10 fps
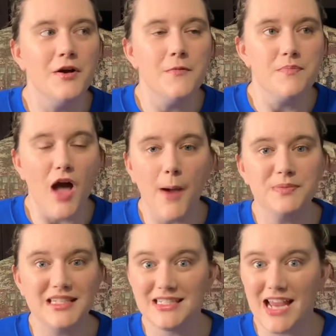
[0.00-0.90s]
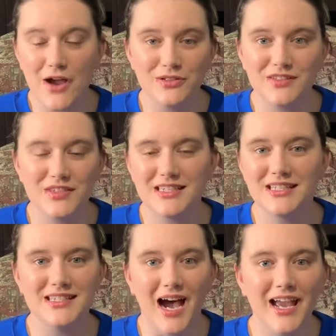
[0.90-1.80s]
ups and downs of the
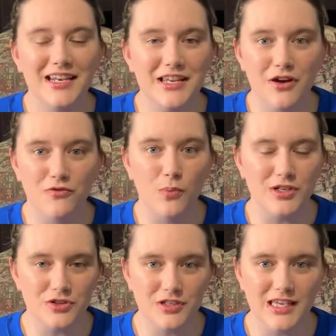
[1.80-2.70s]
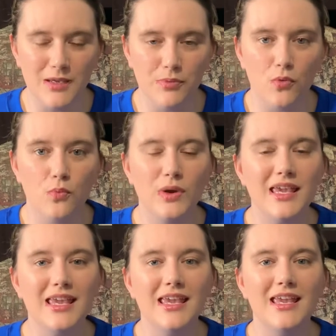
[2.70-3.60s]
society of Winterkeep.
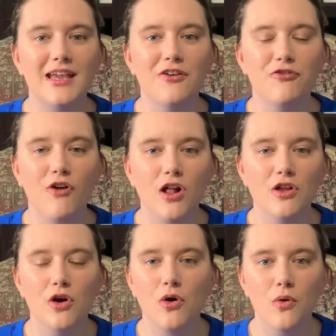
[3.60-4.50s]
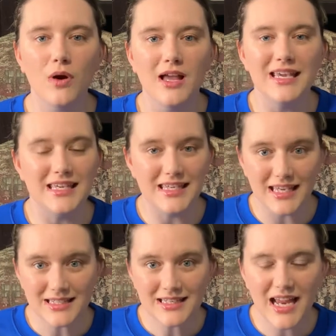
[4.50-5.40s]
We follow
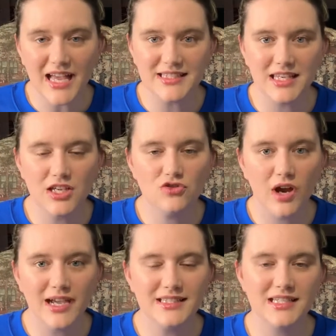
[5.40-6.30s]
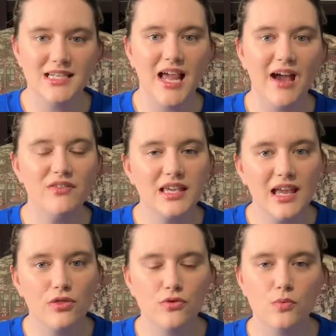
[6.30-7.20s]
Giddon as he tries to
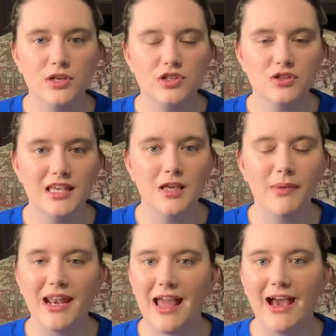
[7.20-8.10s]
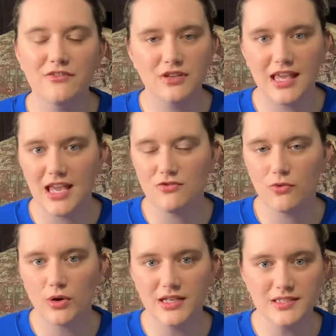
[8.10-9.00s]
navigate through Winterkeep and advocate
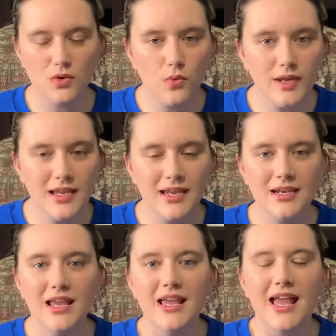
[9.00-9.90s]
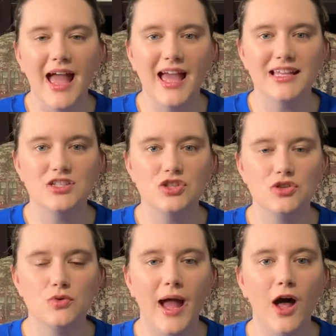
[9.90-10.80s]
for his queen and
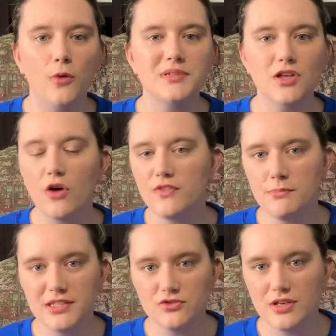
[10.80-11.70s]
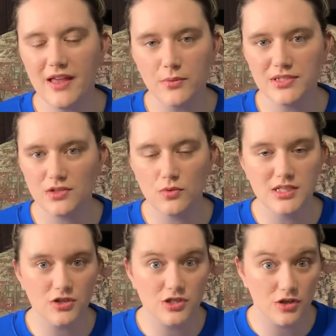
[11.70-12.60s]
to help solve the mystery that was so
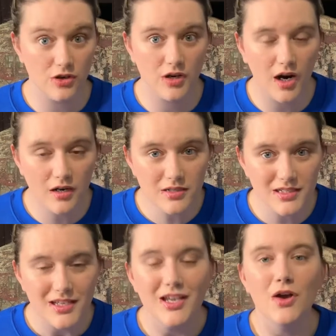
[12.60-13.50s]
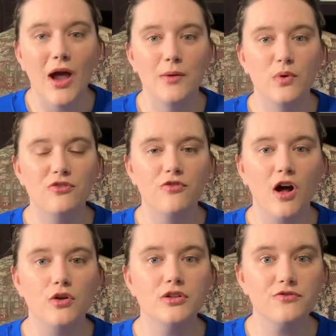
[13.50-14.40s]
dear to her heart. And we
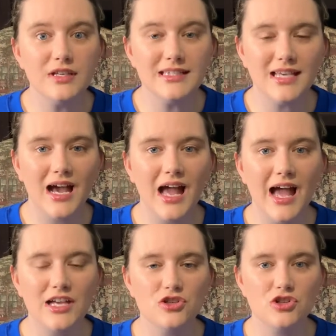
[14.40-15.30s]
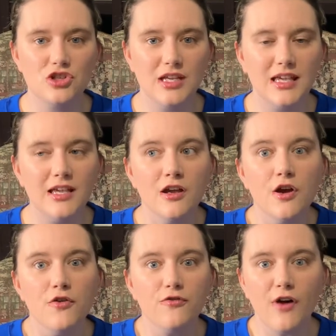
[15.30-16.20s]
follow Levisa as she
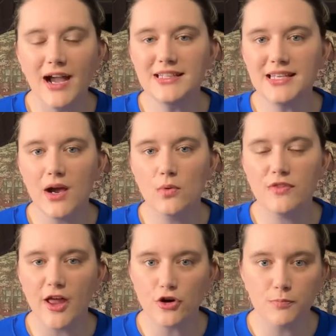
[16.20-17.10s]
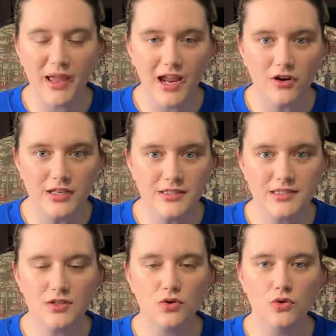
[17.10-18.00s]
finds out that her parents,
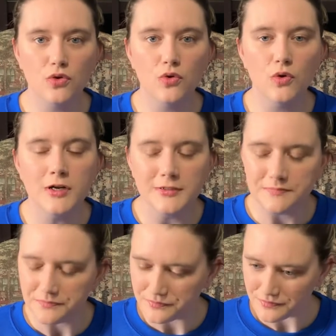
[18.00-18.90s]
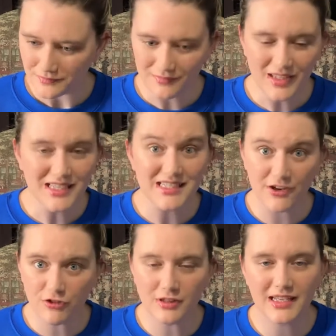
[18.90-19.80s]
who
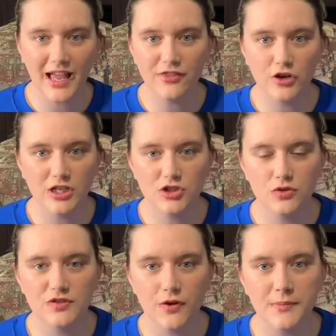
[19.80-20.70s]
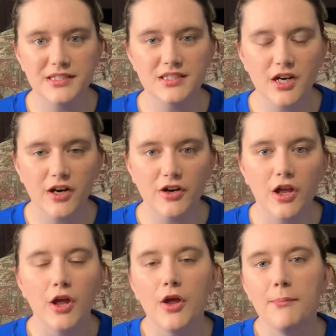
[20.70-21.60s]
definitely had their issues from the start,
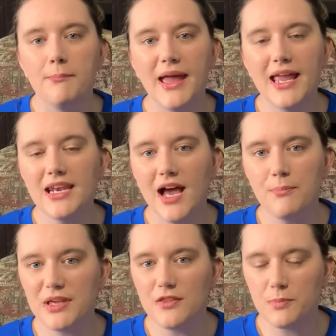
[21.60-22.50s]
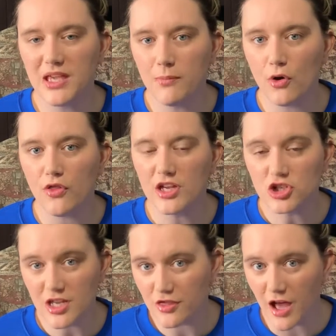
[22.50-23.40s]
may not be the people that
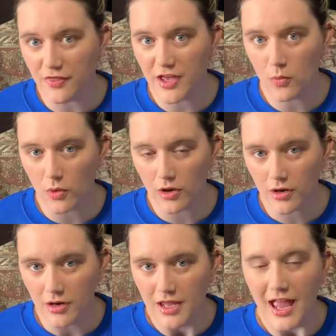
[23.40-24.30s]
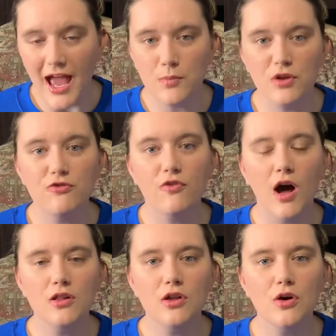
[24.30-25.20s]
she thought they were. And we
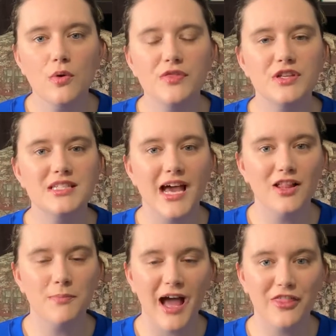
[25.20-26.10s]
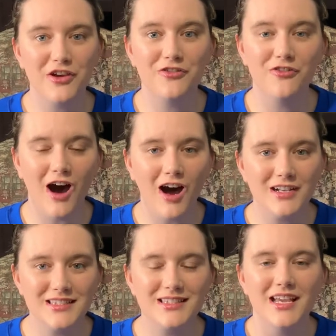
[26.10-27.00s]
follow the telepathic
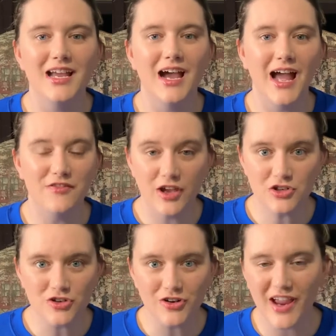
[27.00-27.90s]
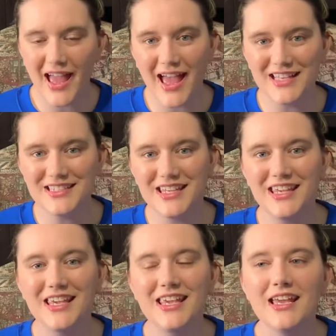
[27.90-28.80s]
fox Adventure as
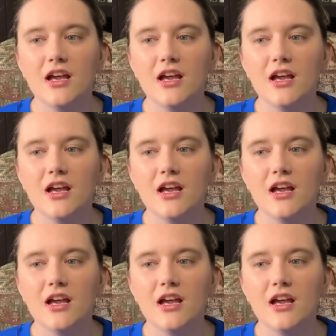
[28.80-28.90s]
he